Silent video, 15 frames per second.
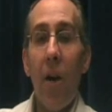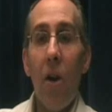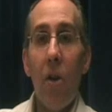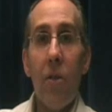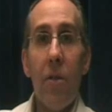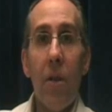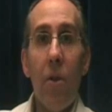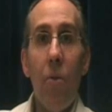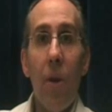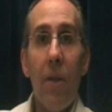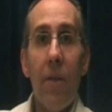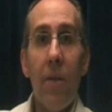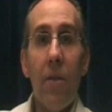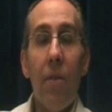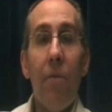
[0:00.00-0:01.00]

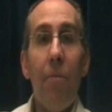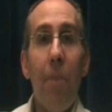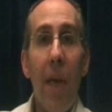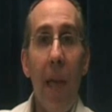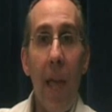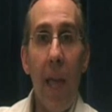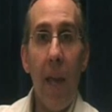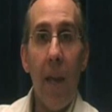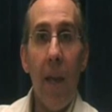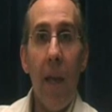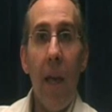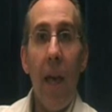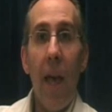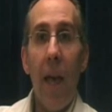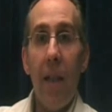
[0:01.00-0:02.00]
consequences of pain
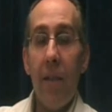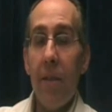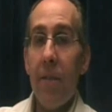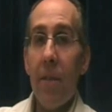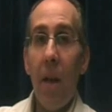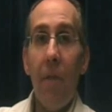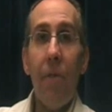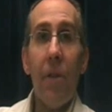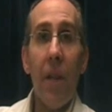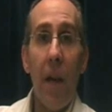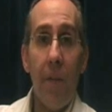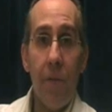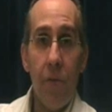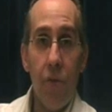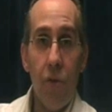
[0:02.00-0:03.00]
and discomfort
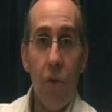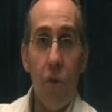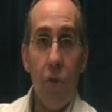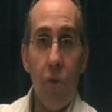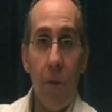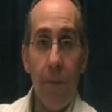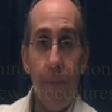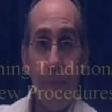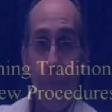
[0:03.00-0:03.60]
after surgery.